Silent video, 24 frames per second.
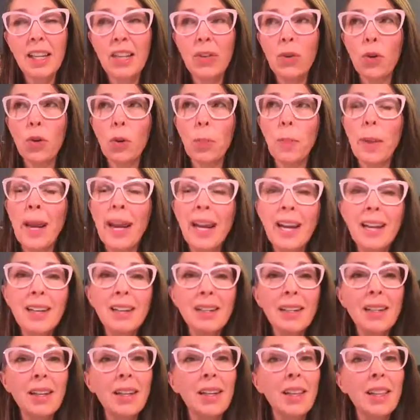you're
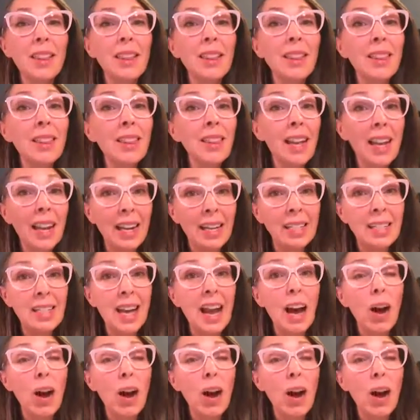painting light,